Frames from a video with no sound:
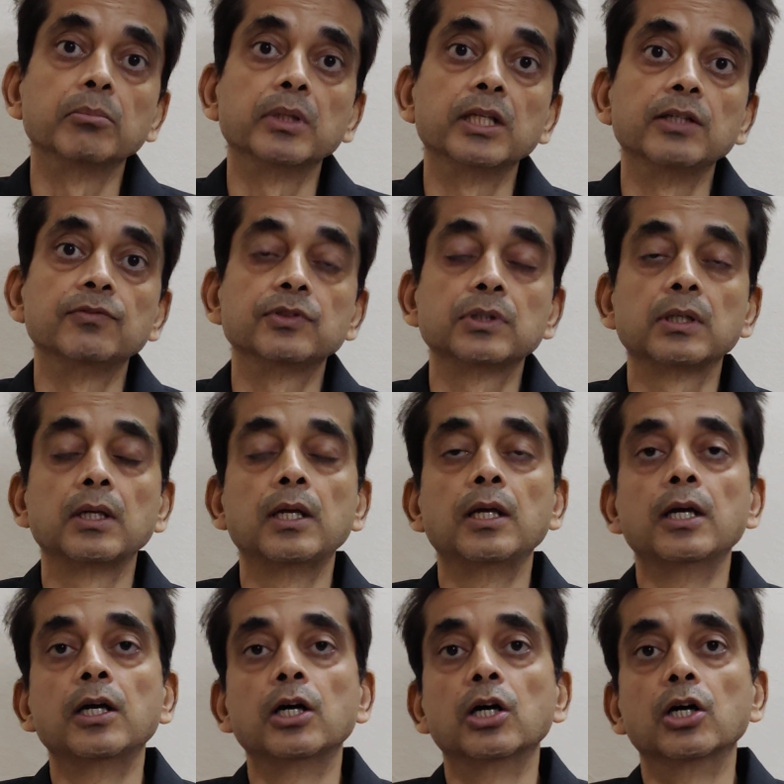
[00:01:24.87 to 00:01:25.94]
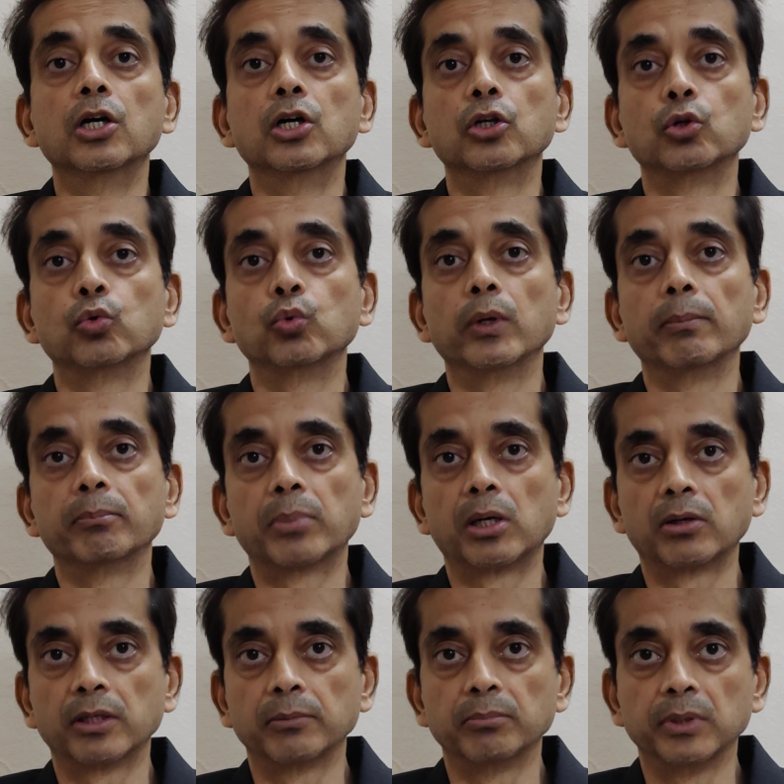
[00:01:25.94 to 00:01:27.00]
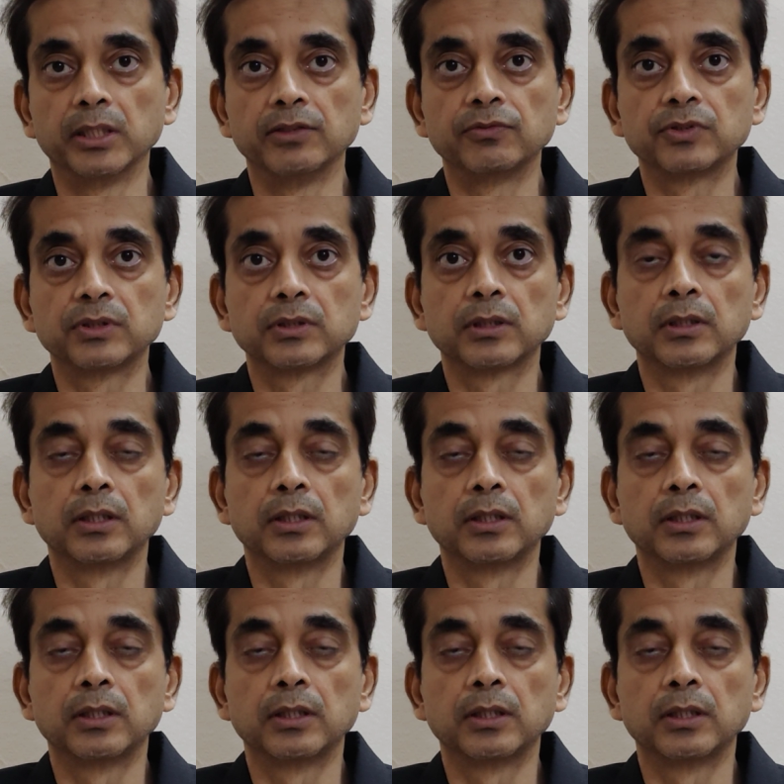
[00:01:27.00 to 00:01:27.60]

beliefs to empowering beliefs.